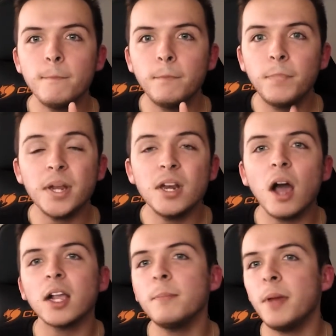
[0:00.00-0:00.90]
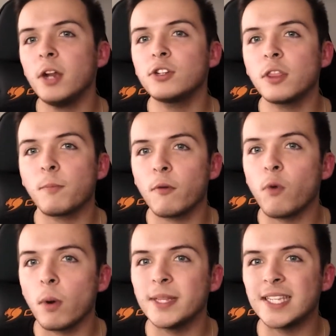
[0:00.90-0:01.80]
but not compared to the
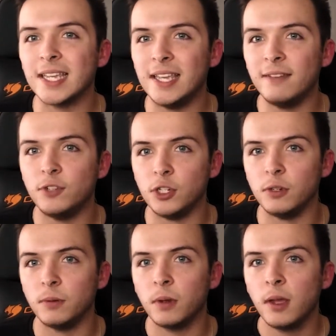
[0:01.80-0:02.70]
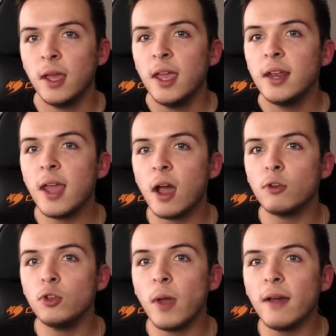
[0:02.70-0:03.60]
performance it gives you. Now,
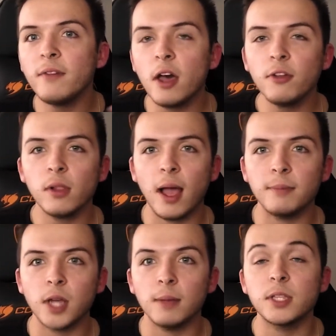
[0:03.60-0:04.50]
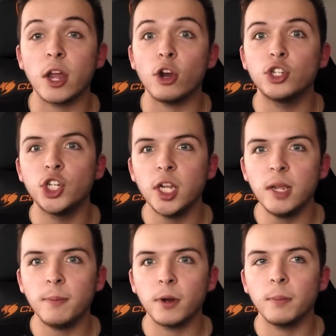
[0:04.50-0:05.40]
you have other laptops that are
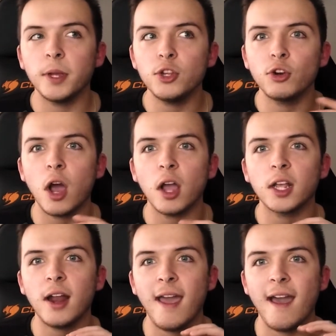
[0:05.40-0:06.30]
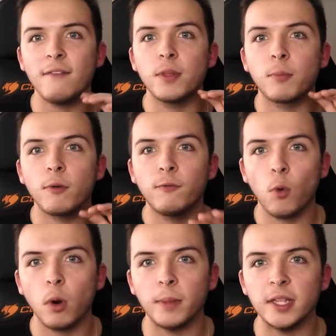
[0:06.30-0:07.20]
cheaper, but you're not going to have the
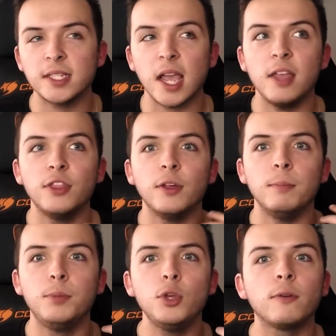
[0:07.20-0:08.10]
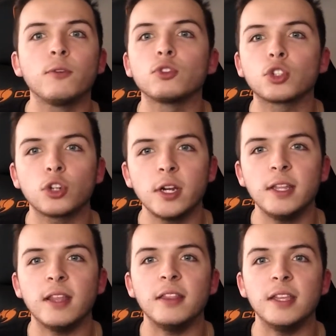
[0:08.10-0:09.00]
performance and the beautiful
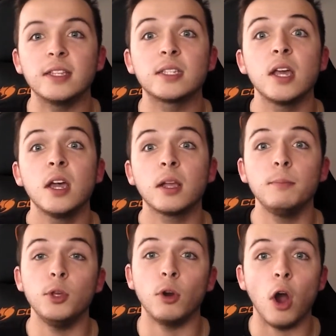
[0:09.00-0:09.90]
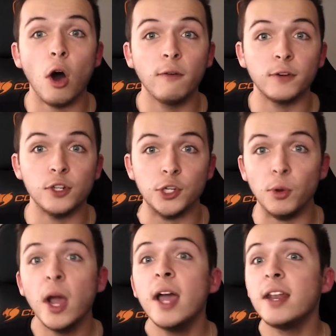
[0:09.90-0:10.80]
screen that this computer offers
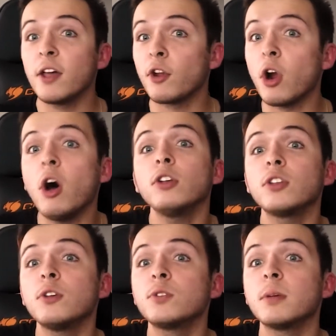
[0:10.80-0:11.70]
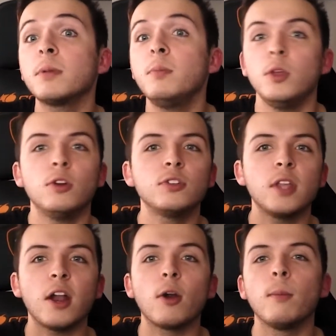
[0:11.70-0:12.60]
you. Now, there are also some computers
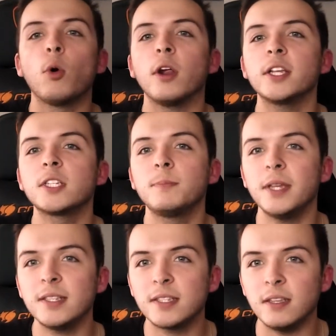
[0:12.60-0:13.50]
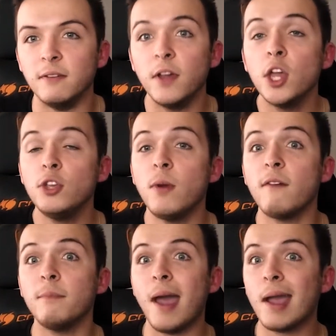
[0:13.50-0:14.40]
that are more expensive. You
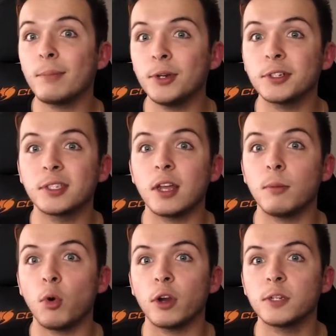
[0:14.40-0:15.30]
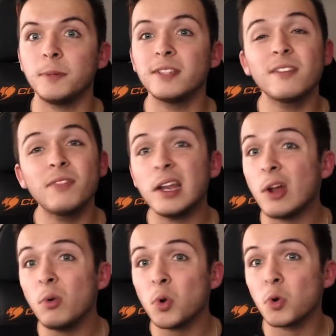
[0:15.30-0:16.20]
have MacBooks that are more expensive
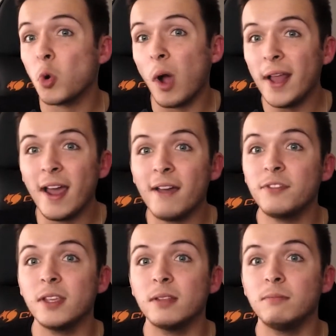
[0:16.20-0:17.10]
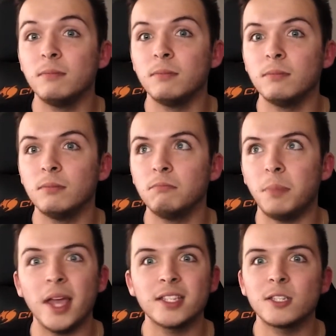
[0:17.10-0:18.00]
that don't quite have the
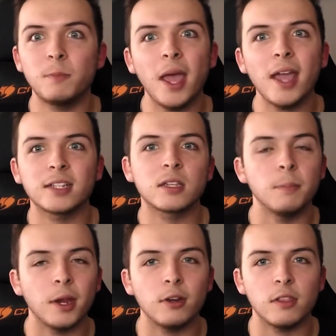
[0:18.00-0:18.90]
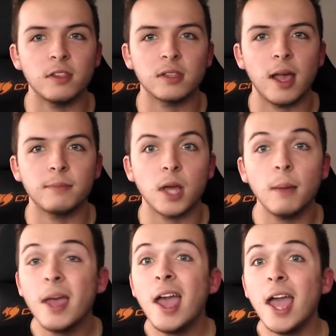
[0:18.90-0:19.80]
best specs compared to this
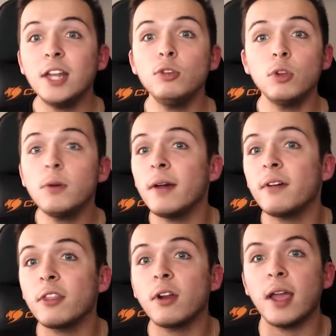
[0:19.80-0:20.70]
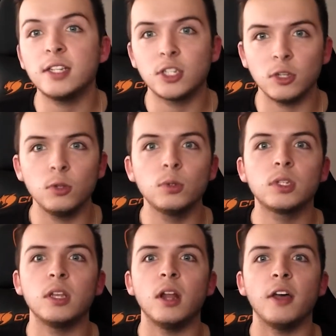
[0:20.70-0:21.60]
laptop. And you do have other
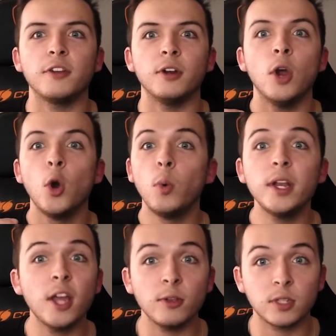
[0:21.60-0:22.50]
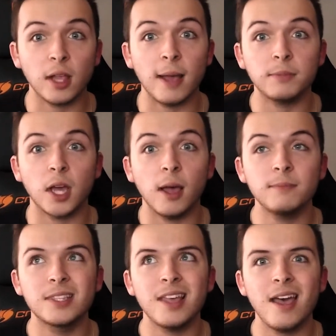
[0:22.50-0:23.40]
ASUS and other Windows
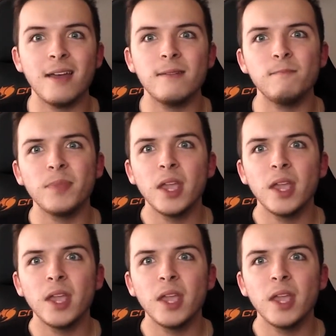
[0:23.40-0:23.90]
laptops that